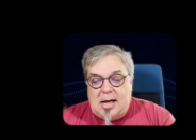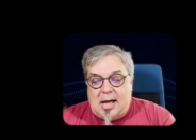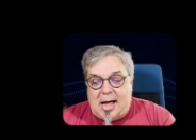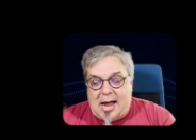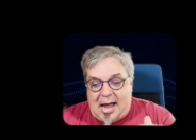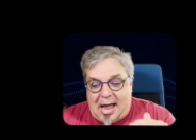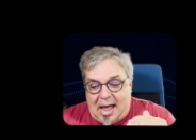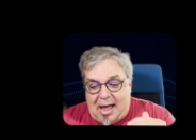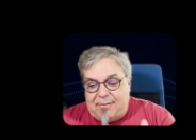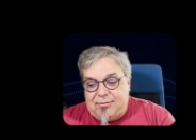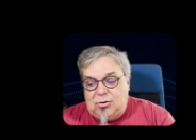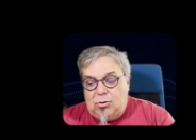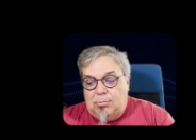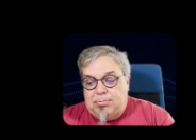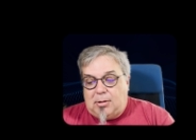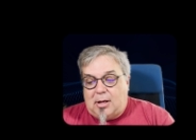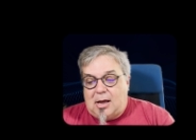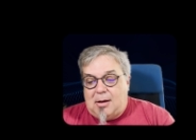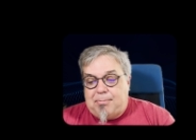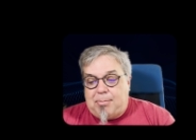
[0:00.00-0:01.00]
I have to
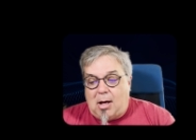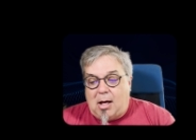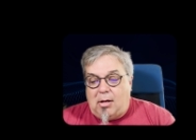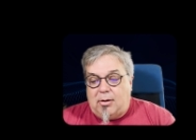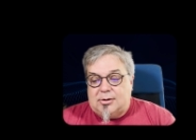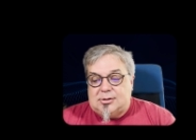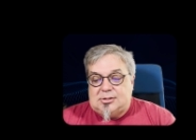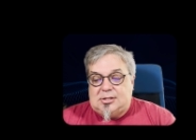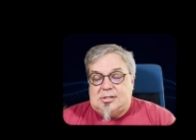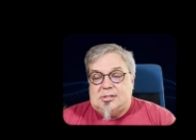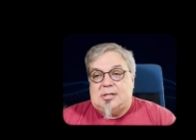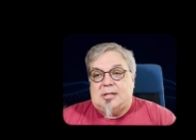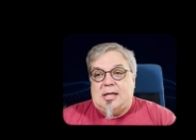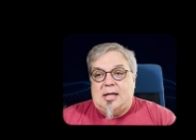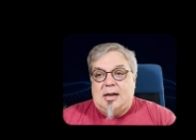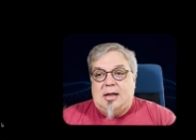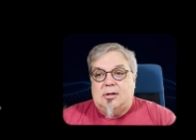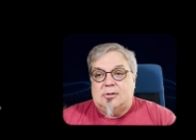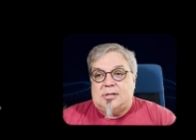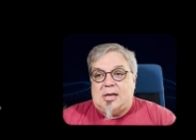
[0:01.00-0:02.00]
apply a policy to
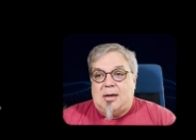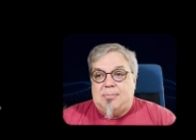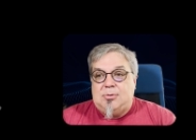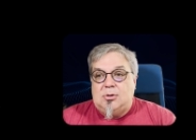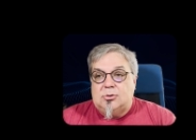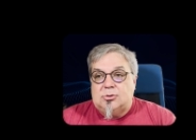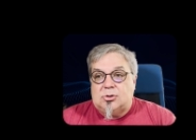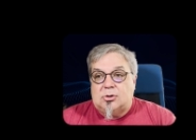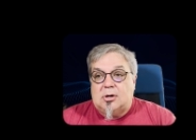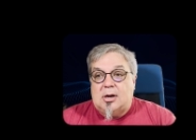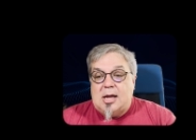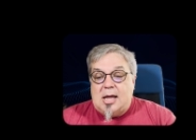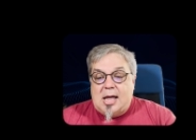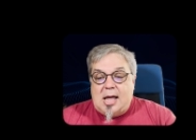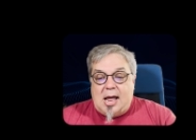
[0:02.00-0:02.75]
that LDAP user.